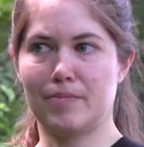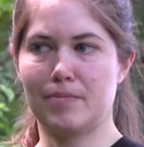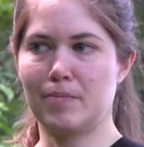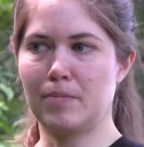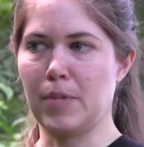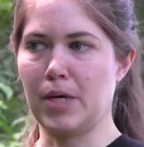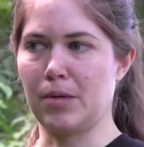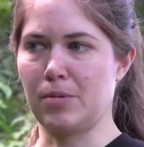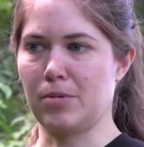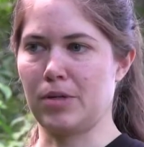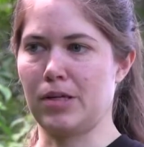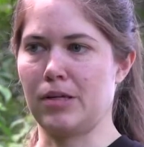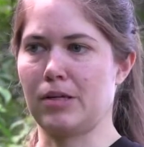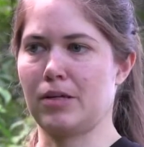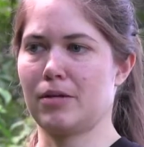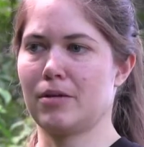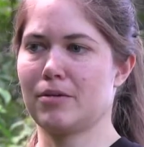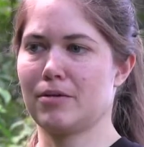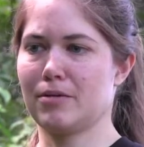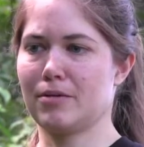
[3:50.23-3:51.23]

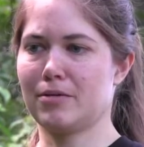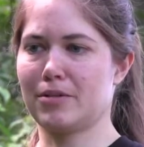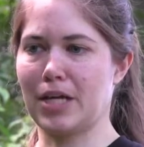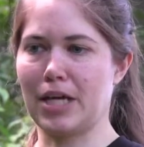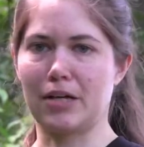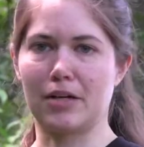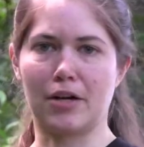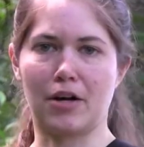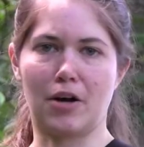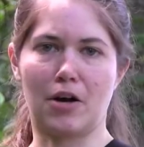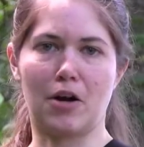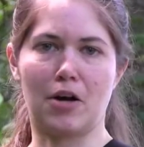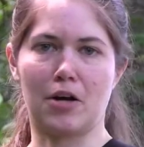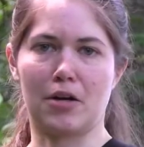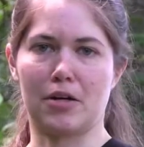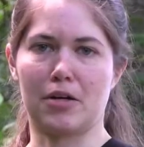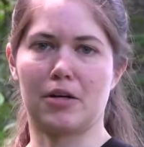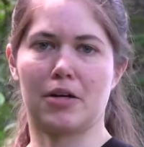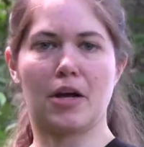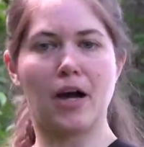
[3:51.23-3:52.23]
maybe data
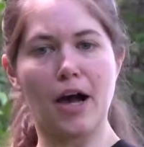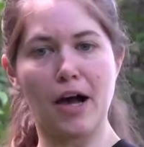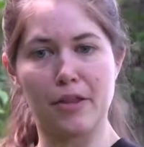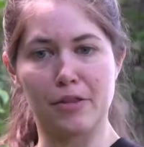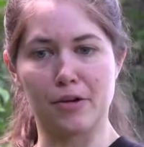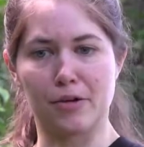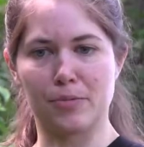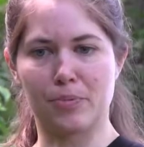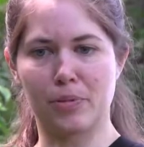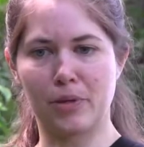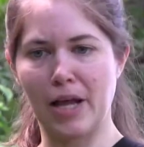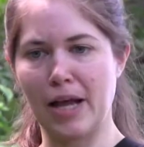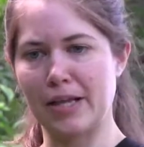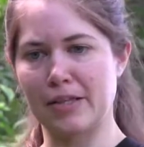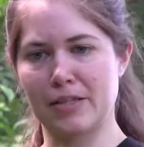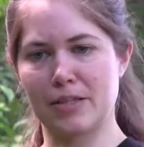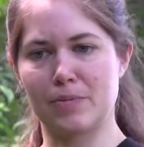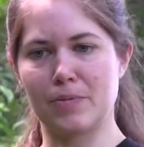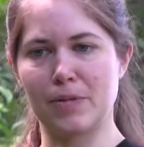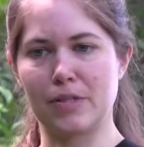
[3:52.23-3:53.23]
on other
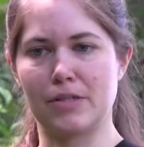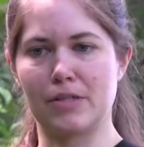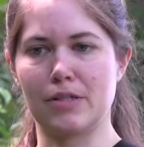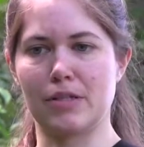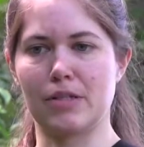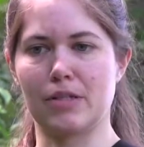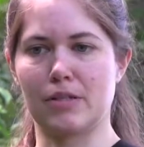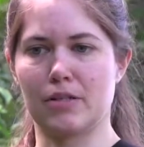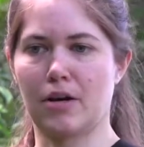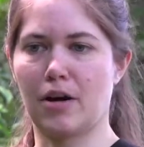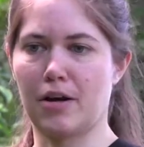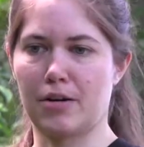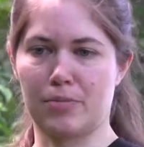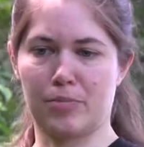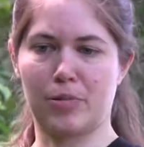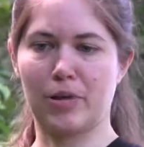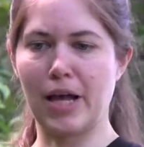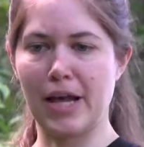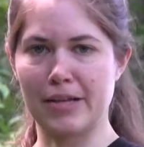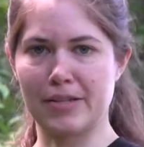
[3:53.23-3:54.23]
plant species,
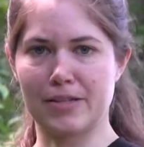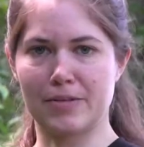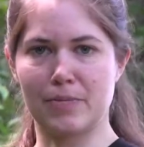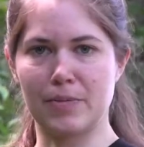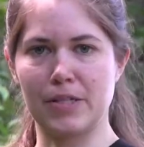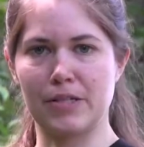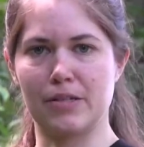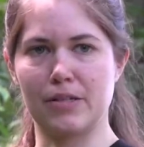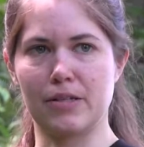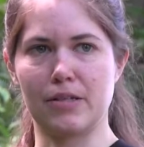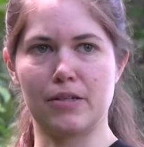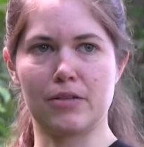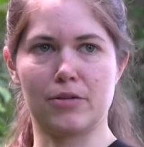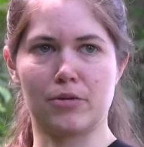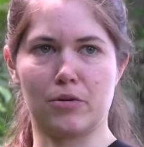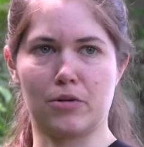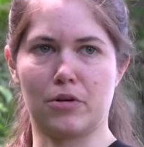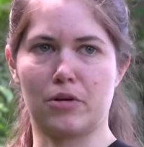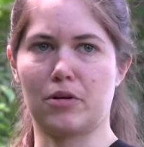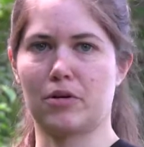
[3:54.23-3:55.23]

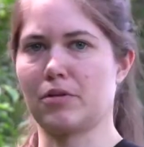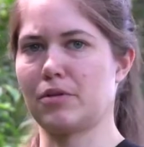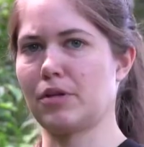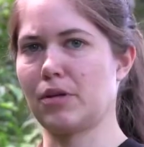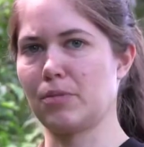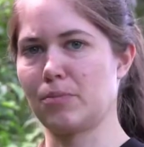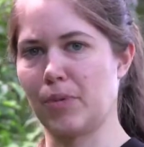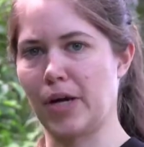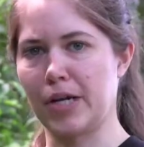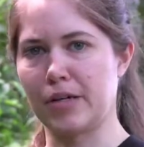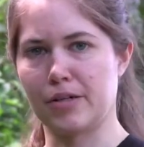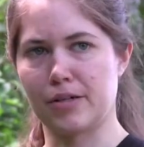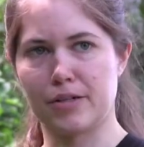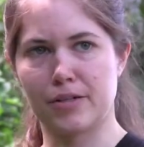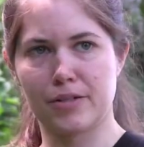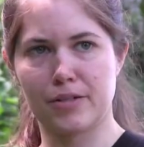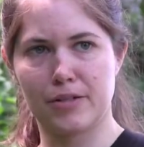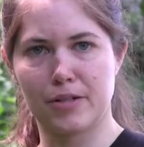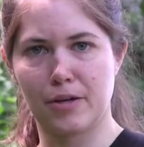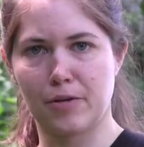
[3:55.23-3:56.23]
or the
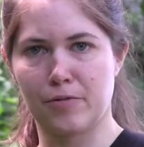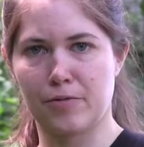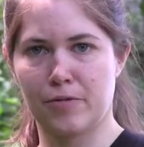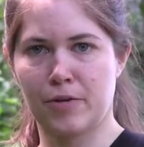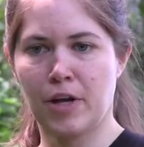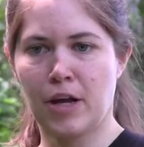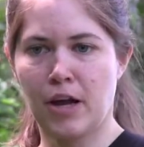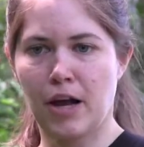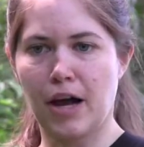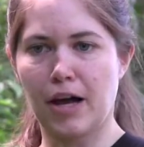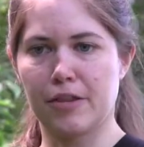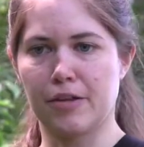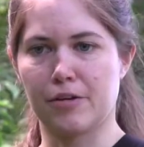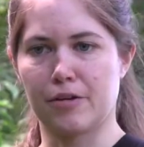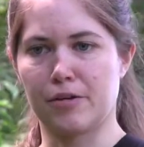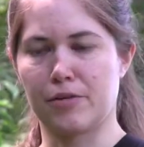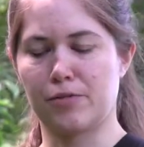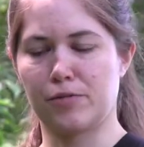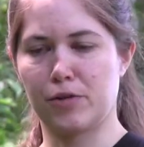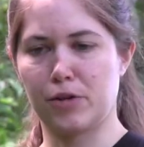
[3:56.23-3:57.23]
abundance of
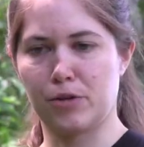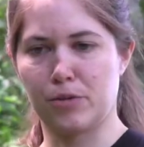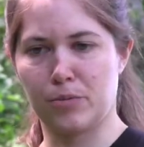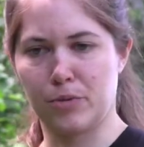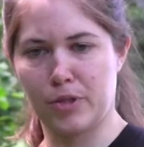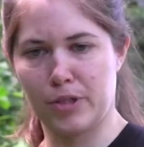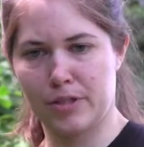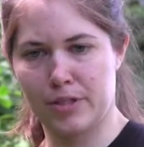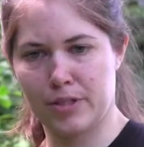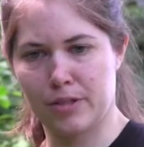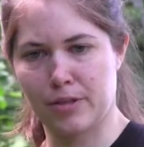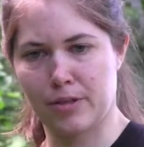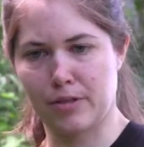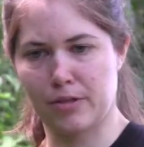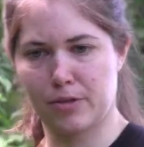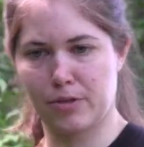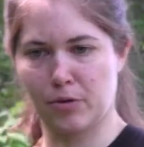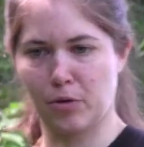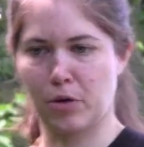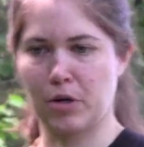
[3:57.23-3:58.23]
other invertebrates in the
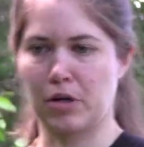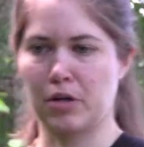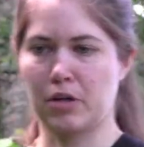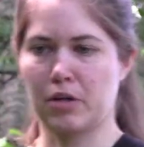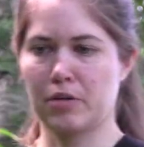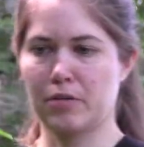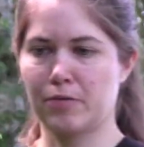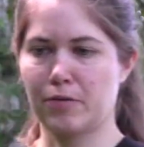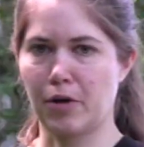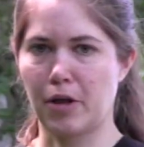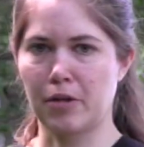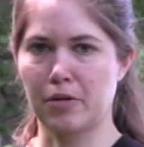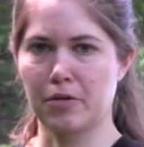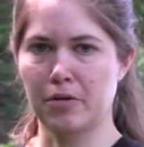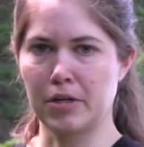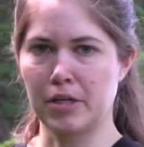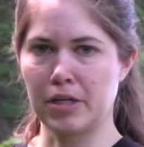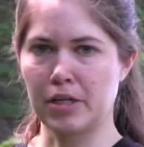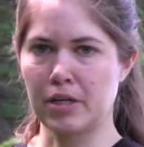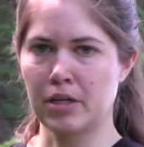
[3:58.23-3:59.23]
soil
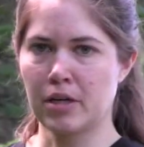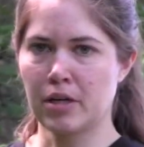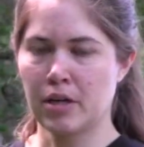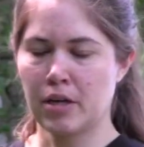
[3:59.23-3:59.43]
following